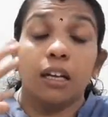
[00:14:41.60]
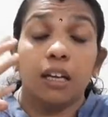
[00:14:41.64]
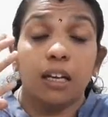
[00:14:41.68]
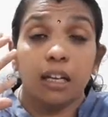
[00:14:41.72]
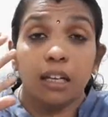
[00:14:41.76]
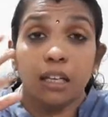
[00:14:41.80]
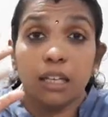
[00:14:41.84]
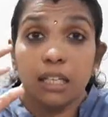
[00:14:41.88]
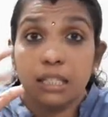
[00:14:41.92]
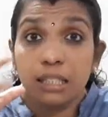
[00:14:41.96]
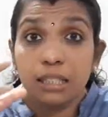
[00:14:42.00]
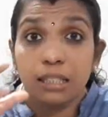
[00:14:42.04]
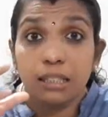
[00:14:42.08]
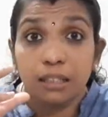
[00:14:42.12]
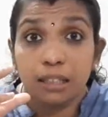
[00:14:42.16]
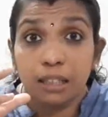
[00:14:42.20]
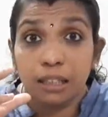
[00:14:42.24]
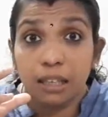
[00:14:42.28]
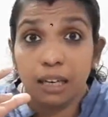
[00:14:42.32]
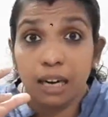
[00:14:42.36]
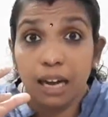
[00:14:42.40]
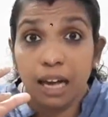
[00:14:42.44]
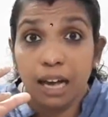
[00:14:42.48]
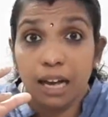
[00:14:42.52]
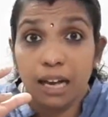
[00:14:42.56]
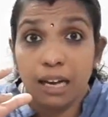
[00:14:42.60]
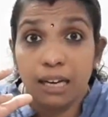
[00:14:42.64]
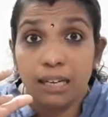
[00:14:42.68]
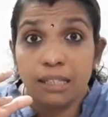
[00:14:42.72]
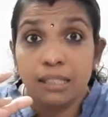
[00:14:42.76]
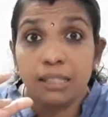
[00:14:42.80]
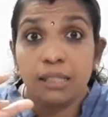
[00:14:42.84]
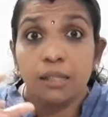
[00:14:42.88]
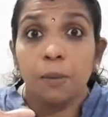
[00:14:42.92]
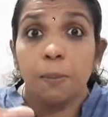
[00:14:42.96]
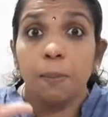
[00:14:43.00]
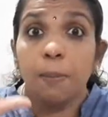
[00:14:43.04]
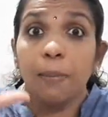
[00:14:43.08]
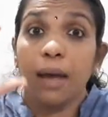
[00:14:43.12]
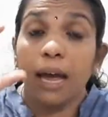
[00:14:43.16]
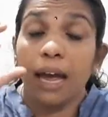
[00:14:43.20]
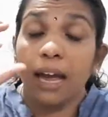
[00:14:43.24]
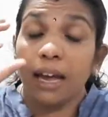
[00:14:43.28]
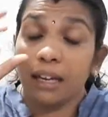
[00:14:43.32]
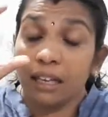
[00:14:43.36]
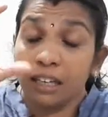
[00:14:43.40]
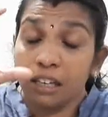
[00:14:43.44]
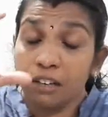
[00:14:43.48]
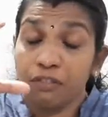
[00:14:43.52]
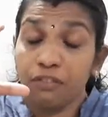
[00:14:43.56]
this glass
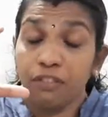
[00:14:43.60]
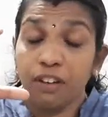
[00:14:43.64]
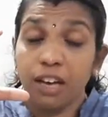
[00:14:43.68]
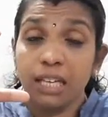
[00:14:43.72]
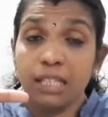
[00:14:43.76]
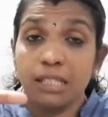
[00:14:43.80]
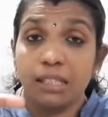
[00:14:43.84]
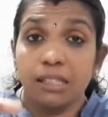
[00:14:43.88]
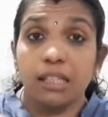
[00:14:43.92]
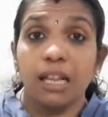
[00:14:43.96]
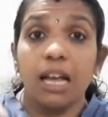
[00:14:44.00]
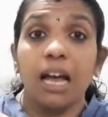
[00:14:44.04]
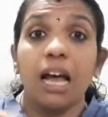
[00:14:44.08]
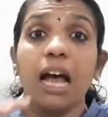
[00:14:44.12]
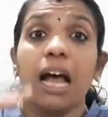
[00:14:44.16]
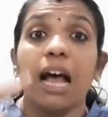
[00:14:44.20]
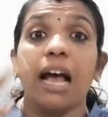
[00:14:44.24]
magnifies the